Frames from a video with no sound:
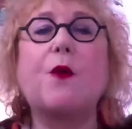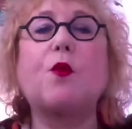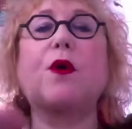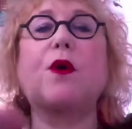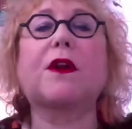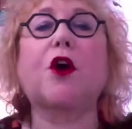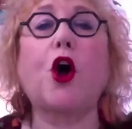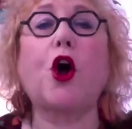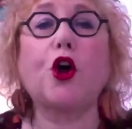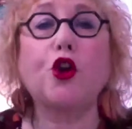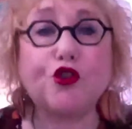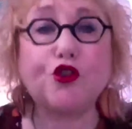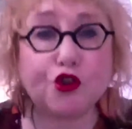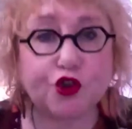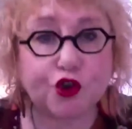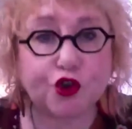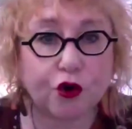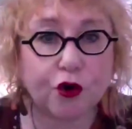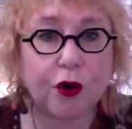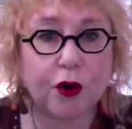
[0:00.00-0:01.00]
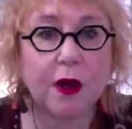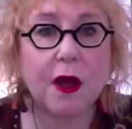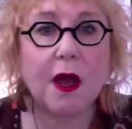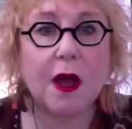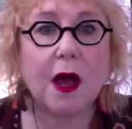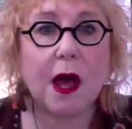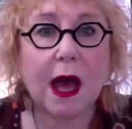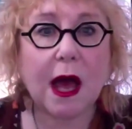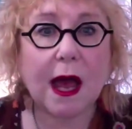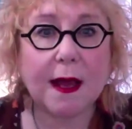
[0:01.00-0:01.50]
What culture
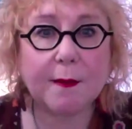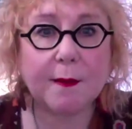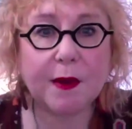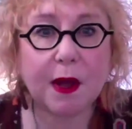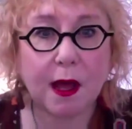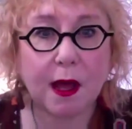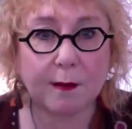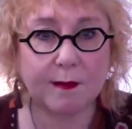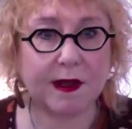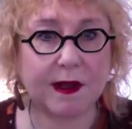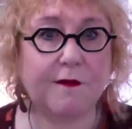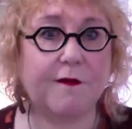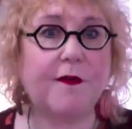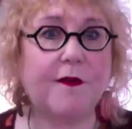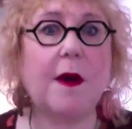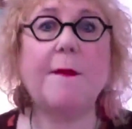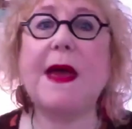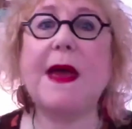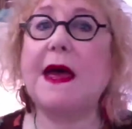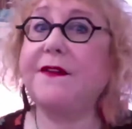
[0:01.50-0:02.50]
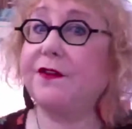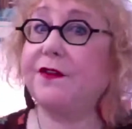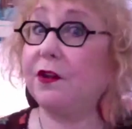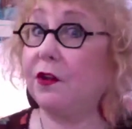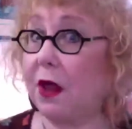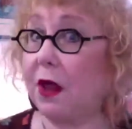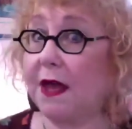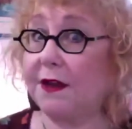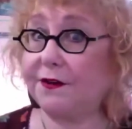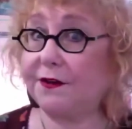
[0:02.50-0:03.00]
I'm coming from has a
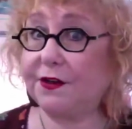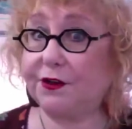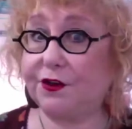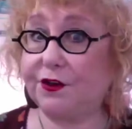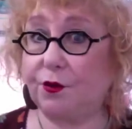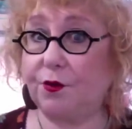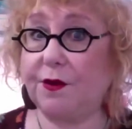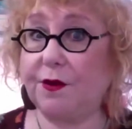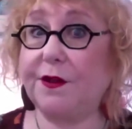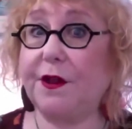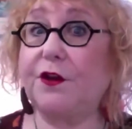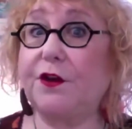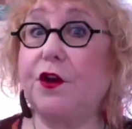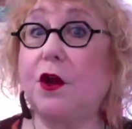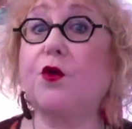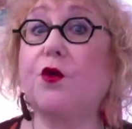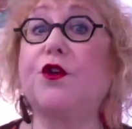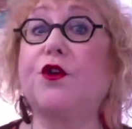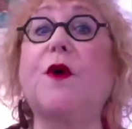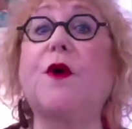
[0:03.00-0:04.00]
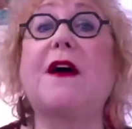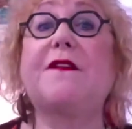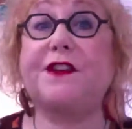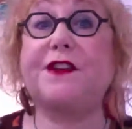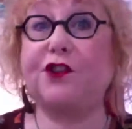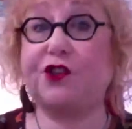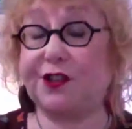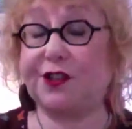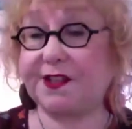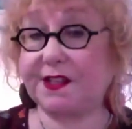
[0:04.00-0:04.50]
lot to do with it. No, you have to
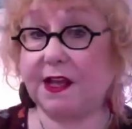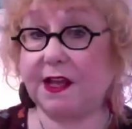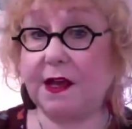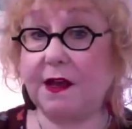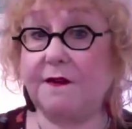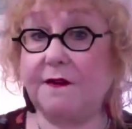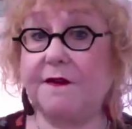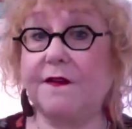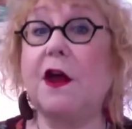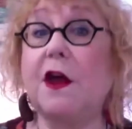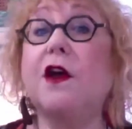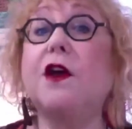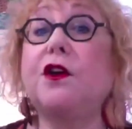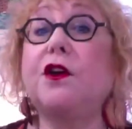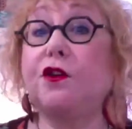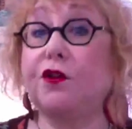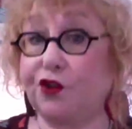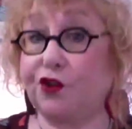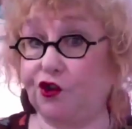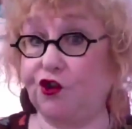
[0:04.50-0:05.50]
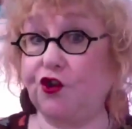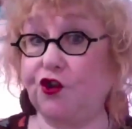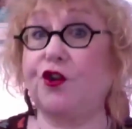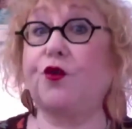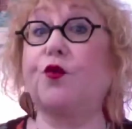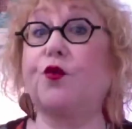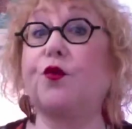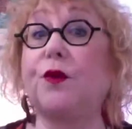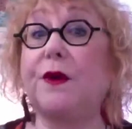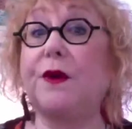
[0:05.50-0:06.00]
just give. You
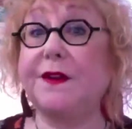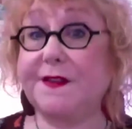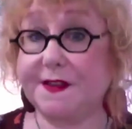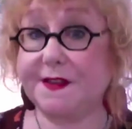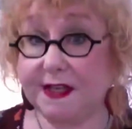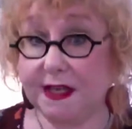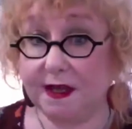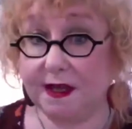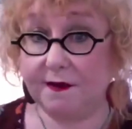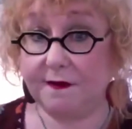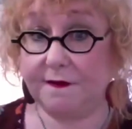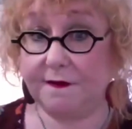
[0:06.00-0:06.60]
shouldn't receive.